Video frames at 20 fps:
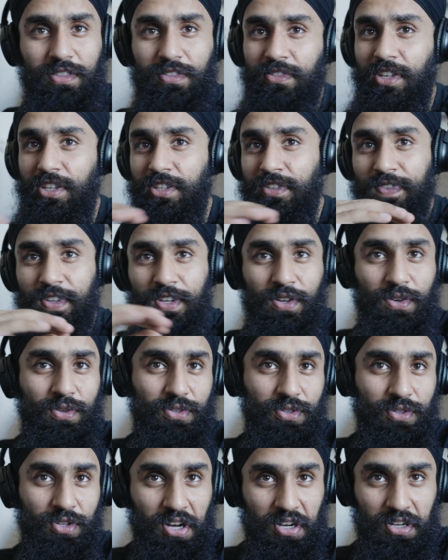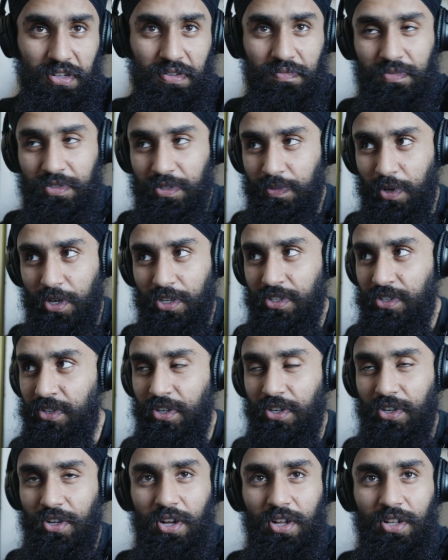This video is not
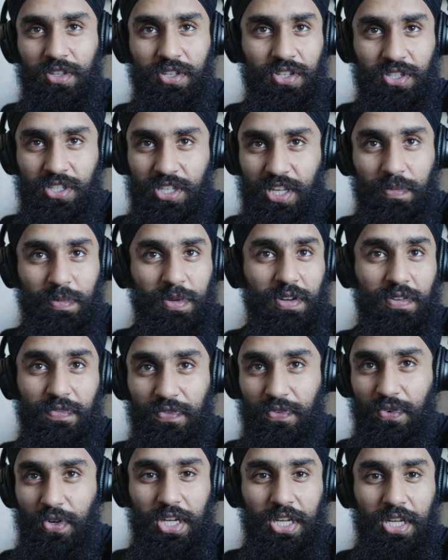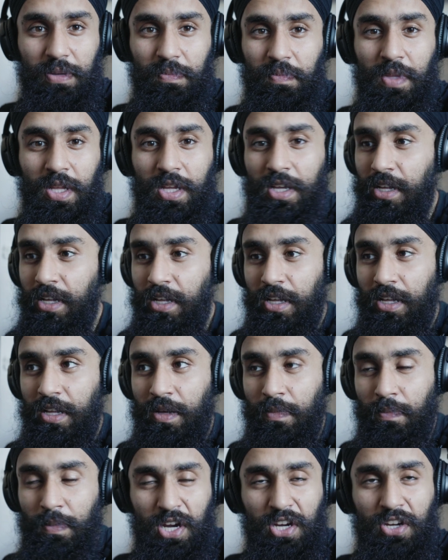sponsored at all. They just gave me a free
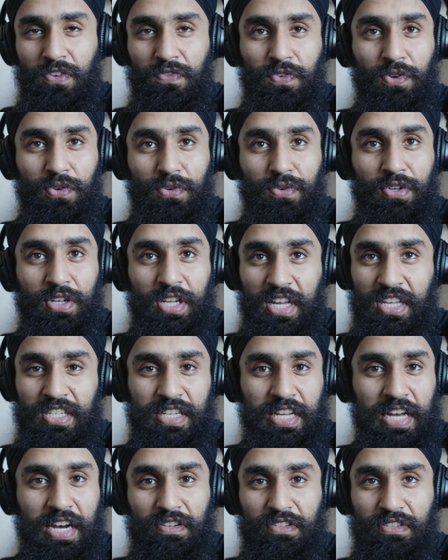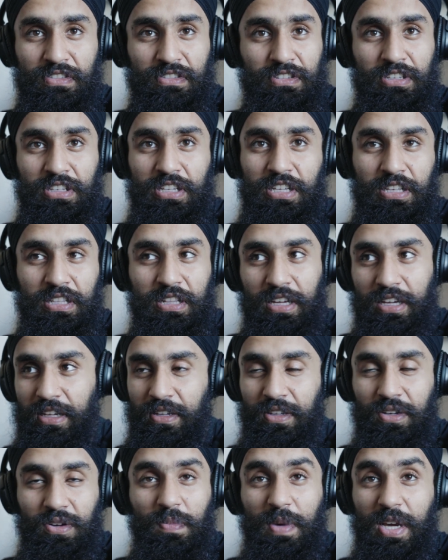microphone to test out and see, like,
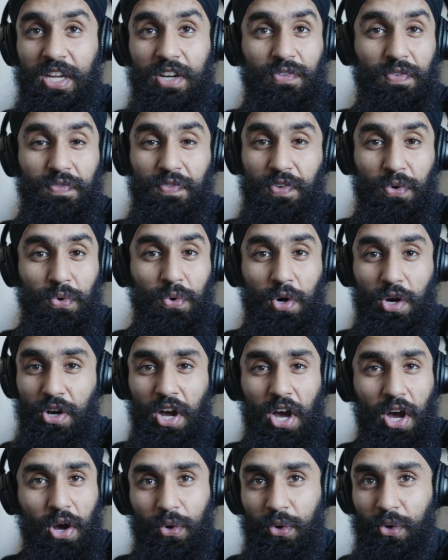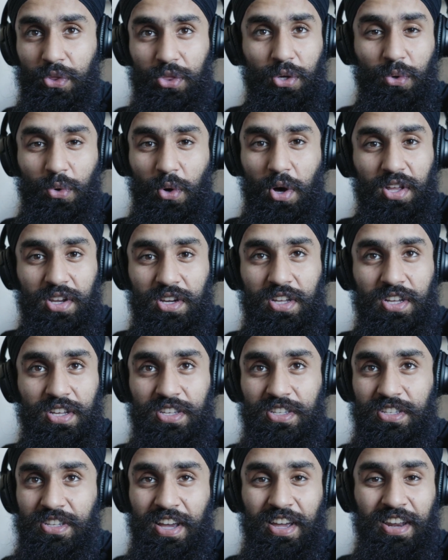you know, make a review on how good the quality
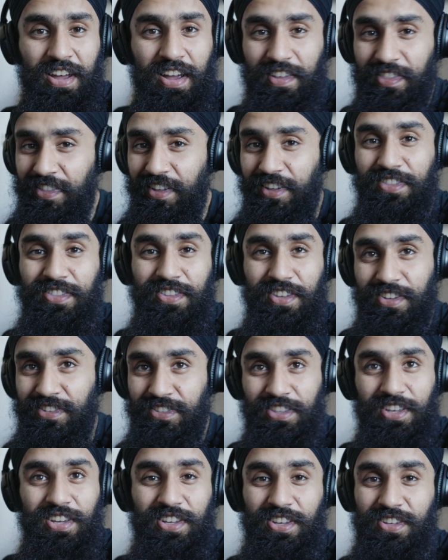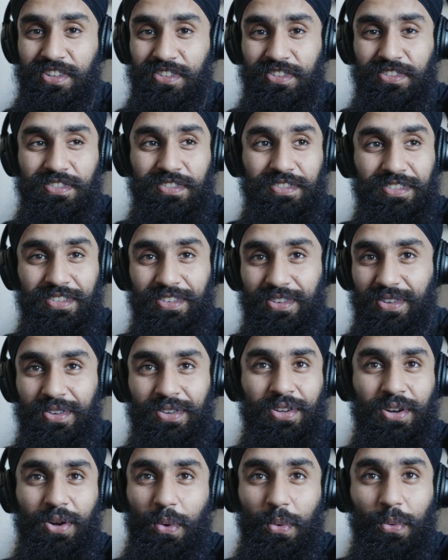is. And I think this thing is,
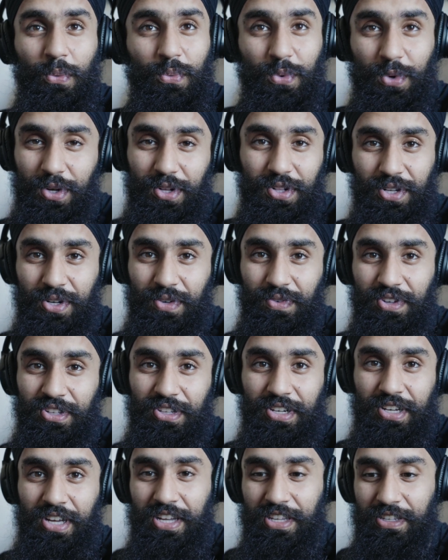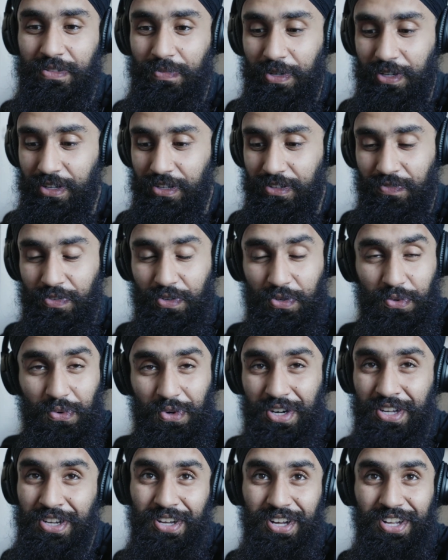you know, really, really nice, because for
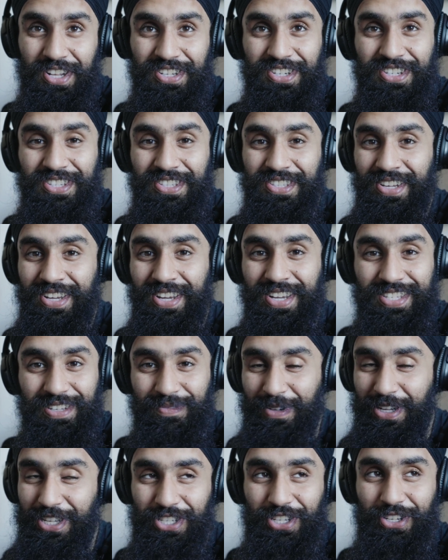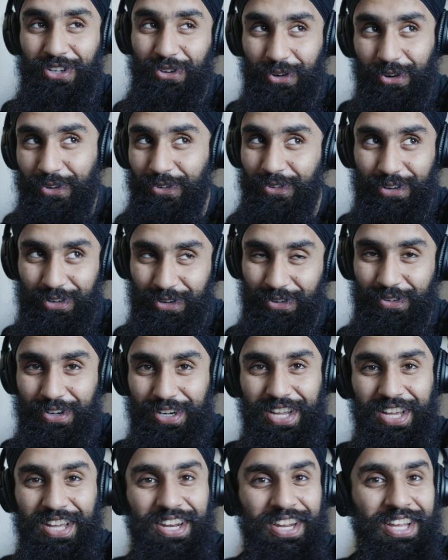$20, as I mentioned over and over
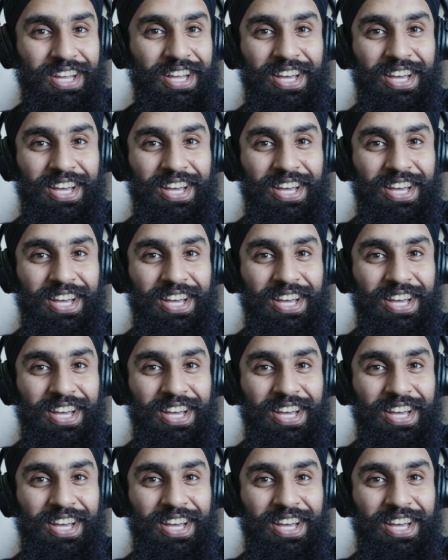again,